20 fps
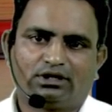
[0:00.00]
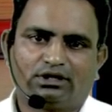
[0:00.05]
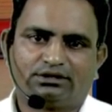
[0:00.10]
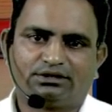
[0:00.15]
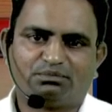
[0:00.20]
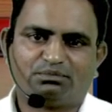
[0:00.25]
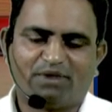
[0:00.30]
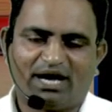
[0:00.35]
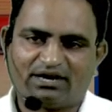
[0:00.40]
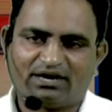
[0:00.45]

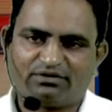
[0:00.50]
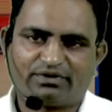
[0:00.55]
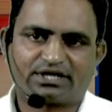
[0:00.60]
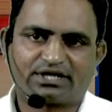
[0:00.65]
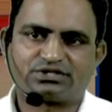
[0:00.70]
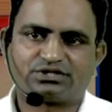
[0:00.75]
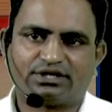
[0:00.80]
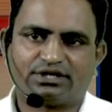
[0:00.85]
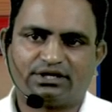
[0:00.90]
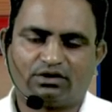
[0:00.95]
the
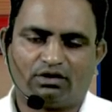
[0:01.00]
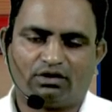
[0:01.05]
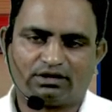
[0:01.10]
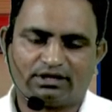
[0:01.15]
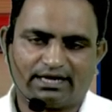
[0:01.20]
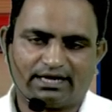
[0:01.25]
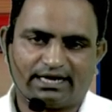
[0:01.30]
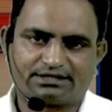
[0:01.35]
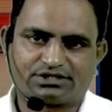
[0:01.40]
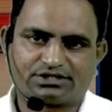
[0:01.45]
manufacturing
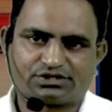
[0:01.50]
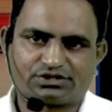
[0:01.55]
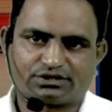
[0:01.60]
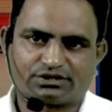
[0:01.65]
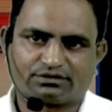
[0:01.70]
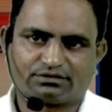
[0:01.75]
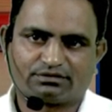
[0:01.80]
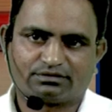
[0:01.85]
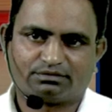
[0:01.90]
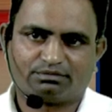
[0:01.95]

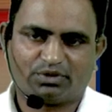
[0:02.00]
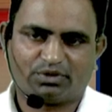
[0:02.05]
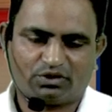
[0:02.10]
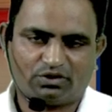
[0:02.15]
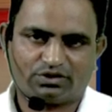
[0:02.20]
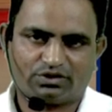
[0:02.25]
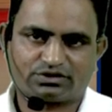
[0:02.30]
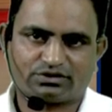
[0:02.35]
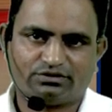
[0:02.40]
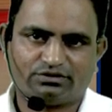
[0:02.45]
organization
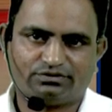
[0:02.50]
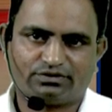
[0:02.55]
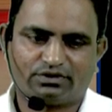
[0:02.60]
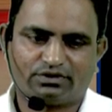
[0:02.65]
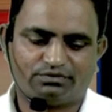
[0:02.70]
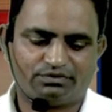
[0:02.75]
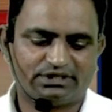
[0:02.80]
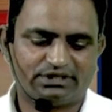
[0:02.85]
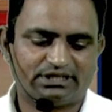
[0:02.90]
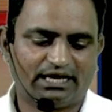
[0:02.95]
because of
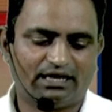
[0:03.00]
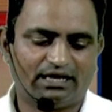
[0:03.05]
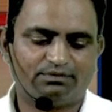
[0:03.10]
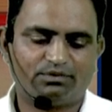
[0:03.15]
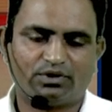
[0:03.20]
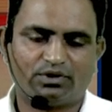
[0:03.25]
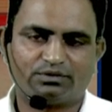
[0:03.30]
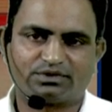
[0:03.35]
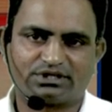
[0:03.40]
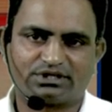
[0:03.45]
with the help
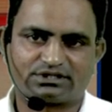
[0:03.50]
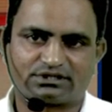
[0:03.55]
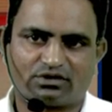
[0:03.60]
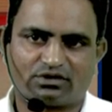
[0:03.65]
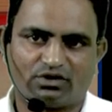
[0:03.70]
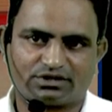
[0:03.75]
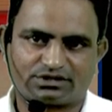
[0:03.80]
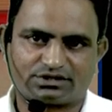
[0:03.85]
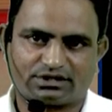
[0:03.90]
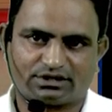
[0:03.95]
of this
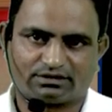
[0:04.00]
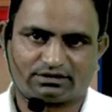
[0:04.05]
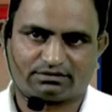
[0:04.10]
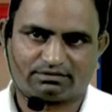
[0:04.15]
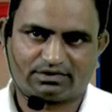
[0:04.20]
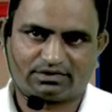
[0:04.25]
costing